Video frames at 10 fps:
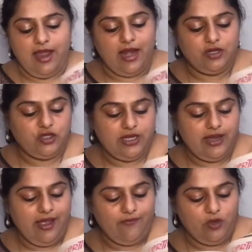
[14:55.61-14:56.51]
and
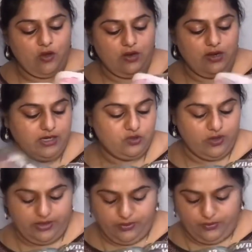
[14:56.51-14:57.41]
she have thoroughly
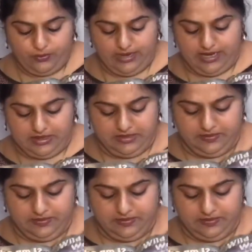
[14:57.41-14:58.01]
enjoyed to do that.